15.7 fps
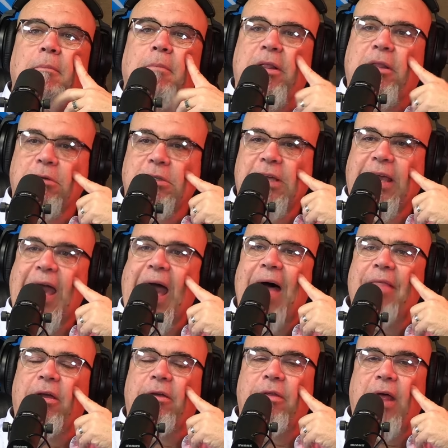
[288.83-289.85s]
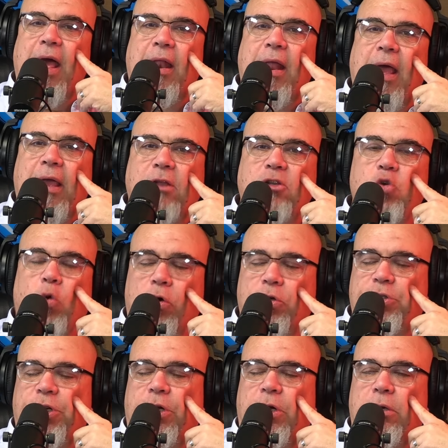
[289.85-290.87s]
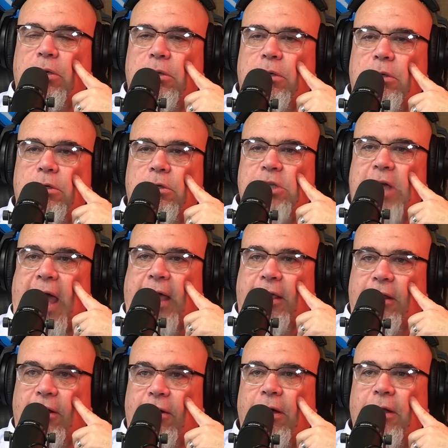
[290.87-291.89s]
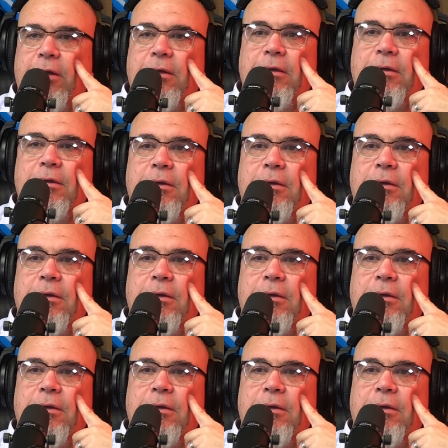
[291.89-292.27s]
But there was a guy there that had a Georgia jacket on.